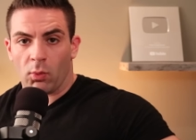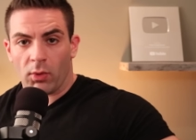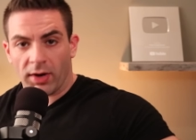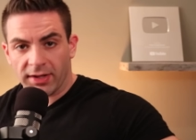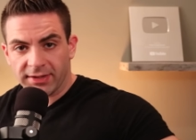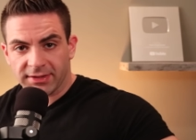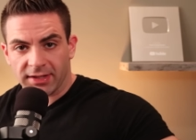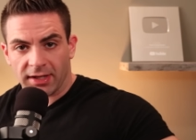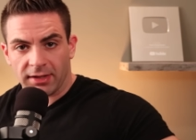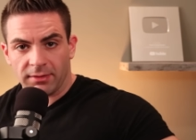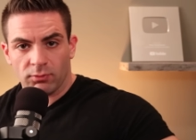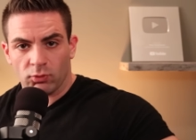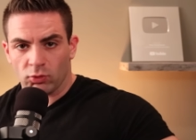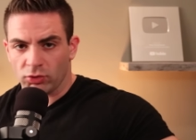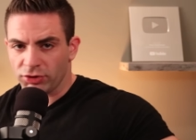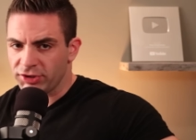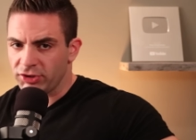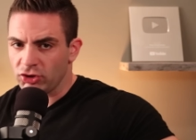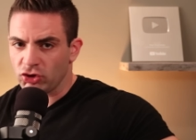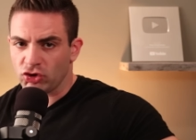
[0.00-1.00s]
On Wednesday,
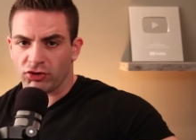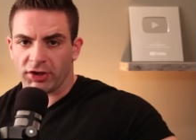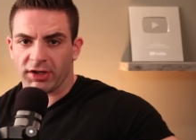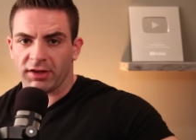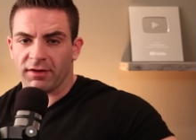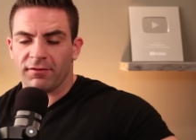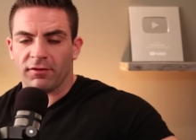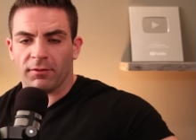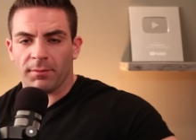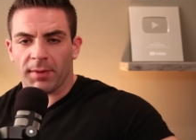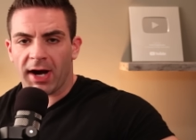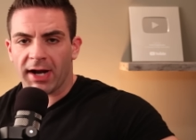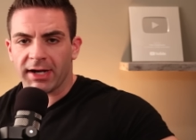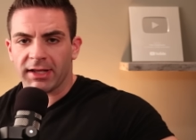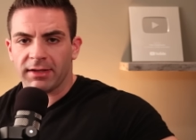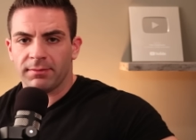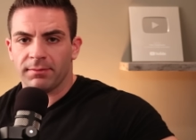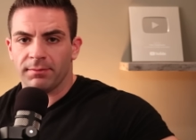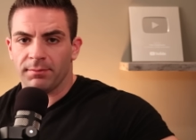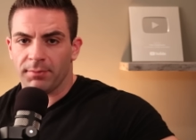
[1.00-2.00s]
we'll still train the full
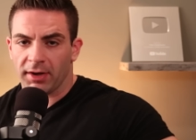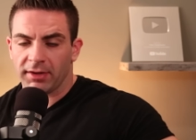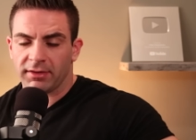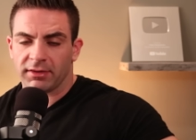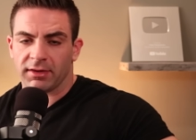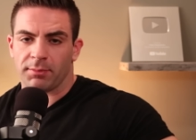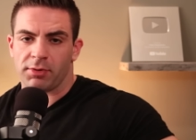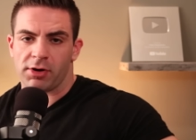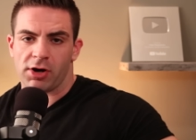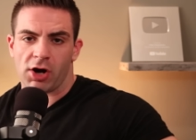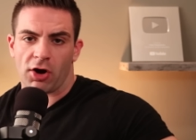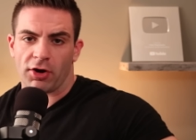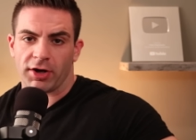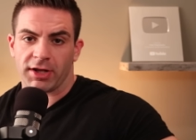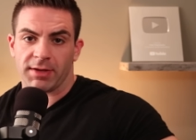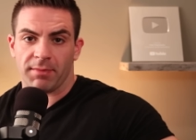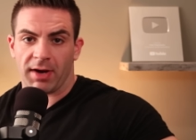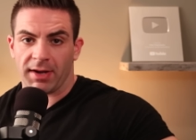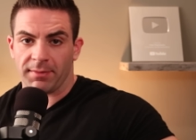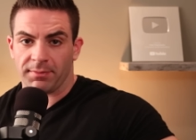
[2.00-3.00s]
body, but the
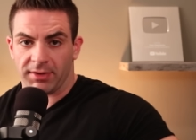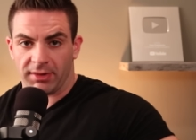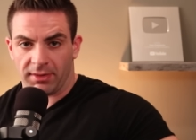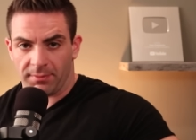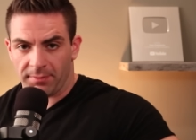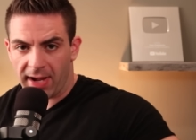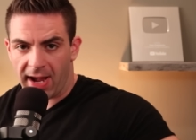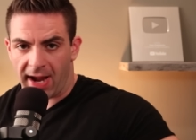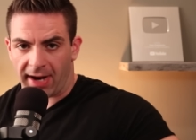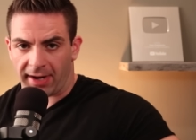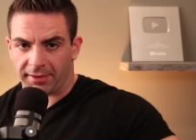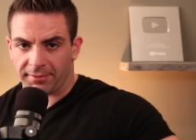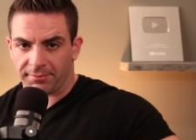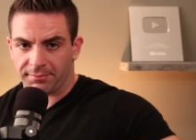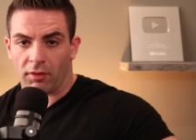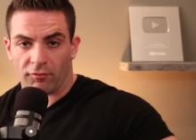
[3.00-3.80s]
priority might be the back.